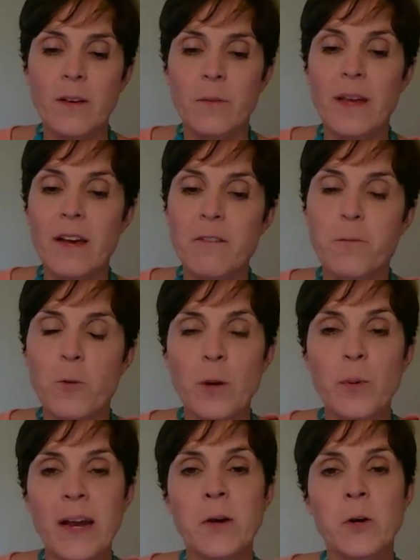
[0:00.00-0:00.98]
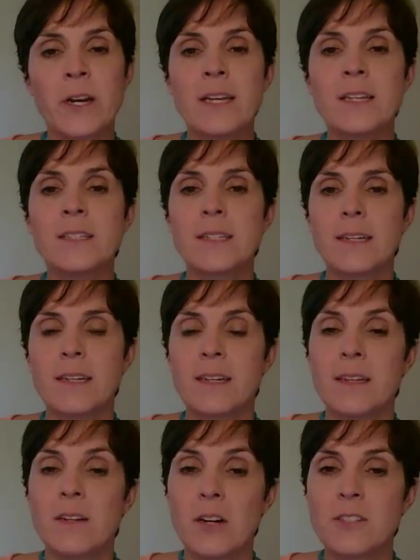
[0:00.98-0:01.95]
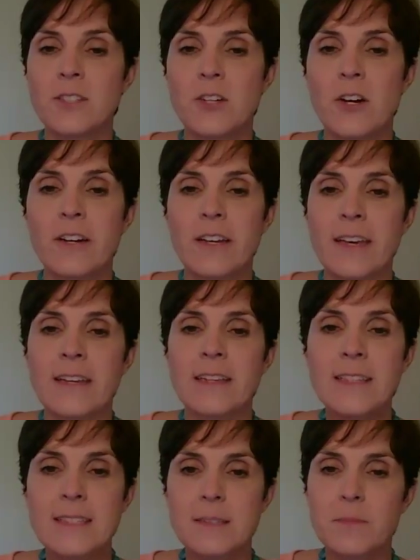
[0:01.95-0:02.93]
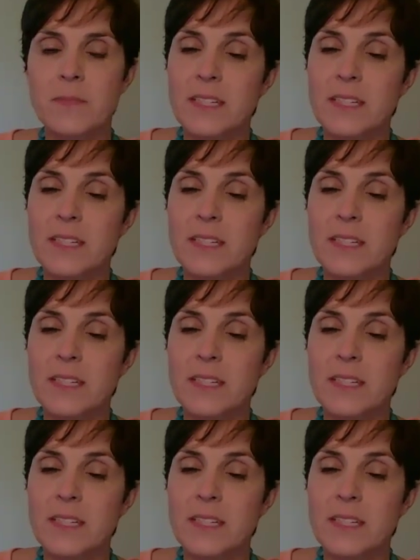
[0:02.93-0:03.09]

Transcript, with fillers: We have four priorities in All Star Kids.